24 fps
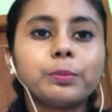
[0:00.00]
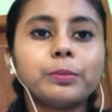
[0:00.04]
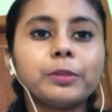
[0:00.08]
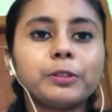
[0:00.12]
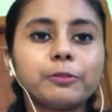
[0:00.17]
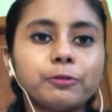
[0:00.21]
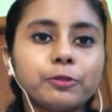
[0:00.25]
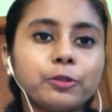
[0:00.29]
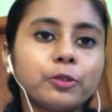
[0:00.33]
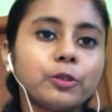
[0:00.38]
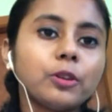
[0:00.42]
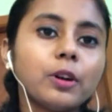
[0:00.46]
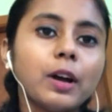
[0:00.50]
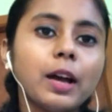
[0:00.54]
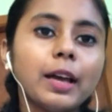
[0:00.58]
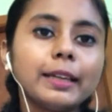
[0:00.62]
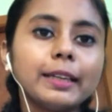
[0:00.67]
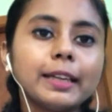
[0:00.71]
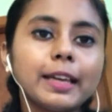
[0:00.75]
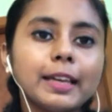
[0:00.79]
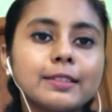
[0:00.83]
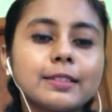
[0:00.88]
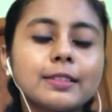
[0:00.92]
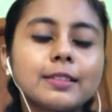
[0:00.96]
Before I
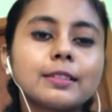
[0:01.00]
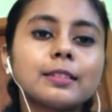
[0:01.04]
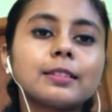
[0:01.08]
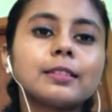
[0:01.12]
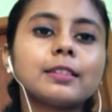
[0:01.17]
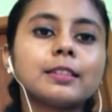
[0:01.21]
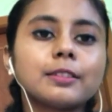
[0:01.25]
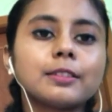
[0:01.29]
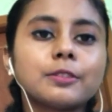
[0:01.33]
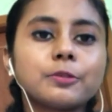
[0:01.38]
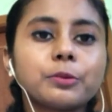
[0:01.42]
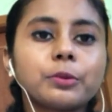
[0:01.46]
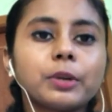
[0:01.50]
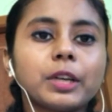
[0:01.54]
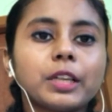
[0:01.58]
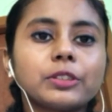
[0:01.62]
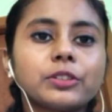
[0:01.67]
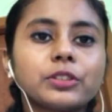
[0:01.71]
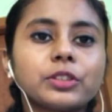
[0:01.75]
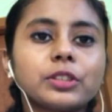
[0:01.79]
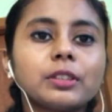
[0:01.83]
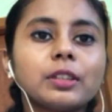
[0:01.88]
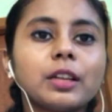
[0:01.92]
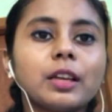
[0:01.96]
answer this
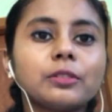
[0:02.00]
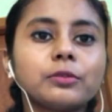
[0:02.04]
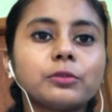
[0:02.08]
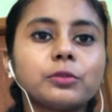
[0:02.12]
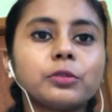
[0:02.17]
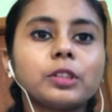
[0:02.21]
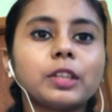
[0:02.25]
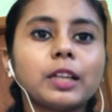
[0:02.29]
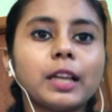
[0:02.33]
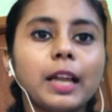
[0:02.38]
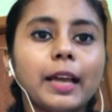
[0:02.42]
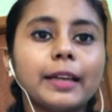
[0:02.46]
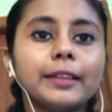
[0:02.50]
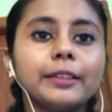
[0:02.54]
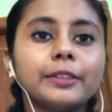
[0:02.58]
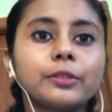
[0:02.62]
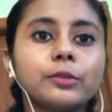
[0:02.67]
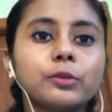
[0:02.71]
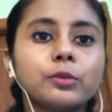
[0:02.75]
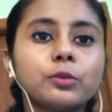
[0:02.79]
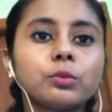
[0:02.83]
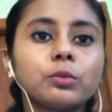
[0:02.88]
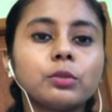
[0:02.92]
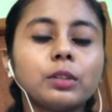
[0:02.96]
question, I would like
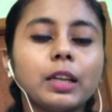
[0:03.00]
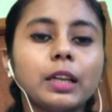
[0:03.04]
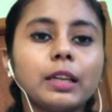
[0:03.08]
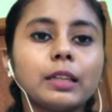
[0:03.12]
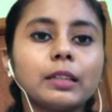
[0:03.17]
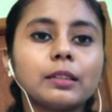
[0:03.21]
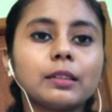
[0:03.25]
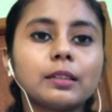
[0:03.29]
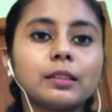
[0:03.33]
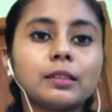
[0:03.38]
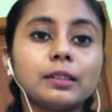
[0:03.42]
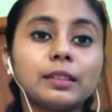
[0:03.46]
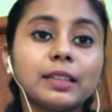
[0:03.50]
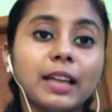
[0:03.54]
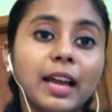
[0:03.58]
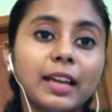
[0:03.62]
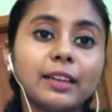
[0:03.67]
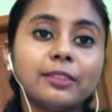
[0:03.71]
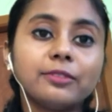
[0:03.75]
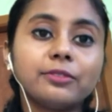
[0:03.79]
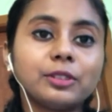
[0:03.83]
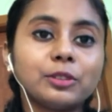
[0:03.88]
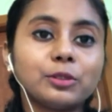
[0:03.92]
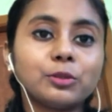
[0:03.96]
to, like,
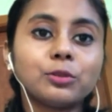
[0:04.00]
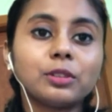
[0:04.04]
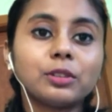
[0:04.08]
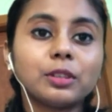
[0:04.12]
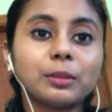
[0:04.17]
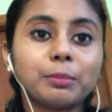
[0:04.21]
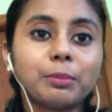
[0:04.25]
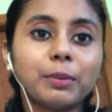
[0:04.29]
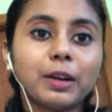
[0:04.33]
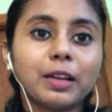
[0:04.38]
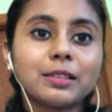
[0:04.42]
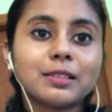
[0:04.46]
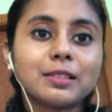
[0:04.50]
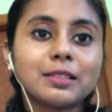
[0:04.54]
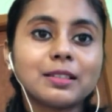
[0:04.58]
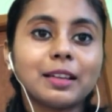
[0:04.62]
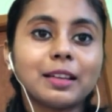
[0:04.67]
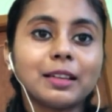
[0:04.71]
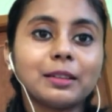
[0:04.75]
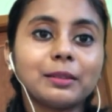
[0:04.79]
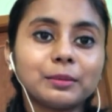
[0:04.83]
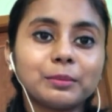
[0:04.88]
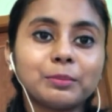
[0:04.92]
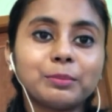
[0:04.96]
dive into the past,
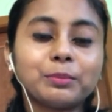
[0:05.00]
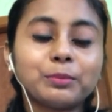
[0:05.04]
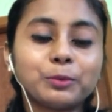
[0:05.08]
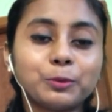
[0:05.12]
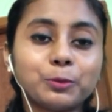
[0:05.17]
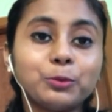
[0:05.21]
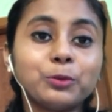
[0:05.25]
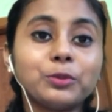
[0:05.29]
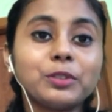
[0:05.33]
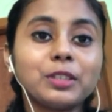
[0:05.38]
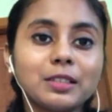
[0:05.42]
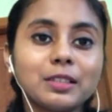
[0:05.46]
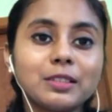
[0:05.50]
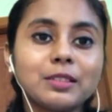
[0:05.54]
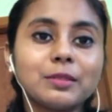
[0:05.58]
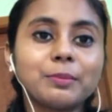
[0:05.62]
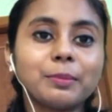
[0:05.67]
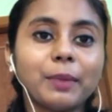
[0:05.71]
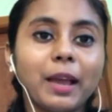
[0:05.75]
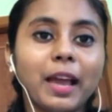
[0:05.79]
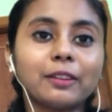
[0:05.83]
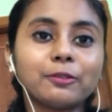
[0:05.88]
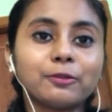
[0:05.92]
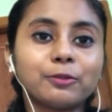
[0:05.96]
like 2 years
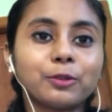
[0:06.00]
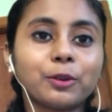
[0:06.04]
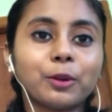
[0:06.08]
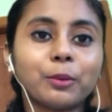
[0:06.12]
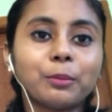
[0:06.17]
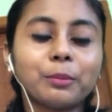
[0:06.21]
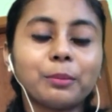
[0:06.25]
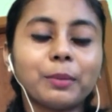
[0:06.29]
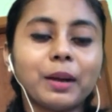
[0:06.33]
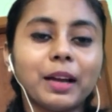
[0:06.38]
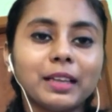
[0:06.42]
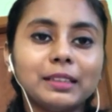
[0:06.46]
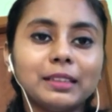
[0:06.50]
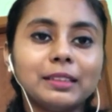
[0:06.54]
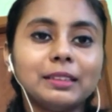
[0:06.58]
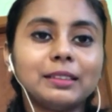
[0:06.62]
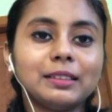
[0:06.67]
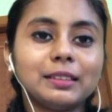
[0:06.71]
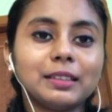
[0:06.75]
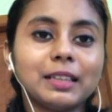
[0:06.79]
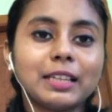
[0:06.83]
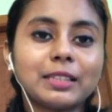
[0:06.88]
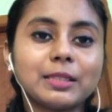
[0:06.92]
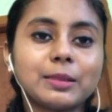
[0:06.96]
back. From my
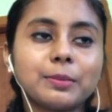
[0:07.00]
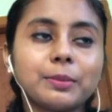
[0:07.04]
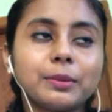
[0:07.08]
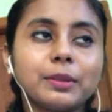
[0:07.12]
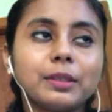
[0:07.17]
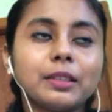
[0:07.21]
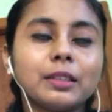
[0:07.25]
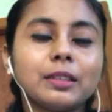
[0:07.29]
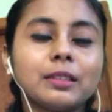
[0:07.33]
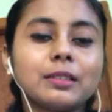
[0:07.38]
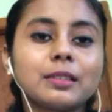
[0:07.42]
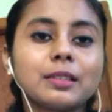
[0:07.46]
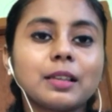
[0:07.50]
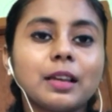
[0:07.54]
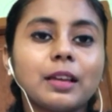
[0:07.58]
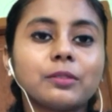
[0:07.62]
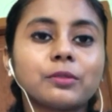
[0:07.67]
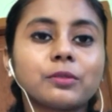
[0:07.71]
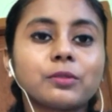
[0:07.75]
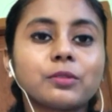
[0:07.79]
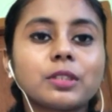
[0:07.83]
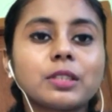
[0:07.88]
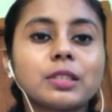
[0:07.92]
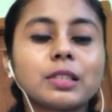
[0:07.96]
experience, I
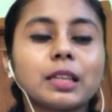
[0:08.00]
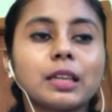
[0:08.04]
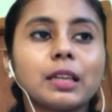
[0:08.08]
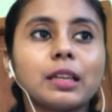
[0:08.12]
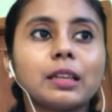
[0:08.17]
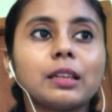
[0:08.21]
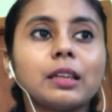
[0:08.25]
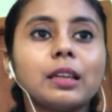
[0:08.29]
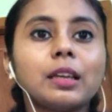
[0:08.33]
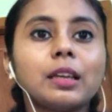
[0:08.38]
would say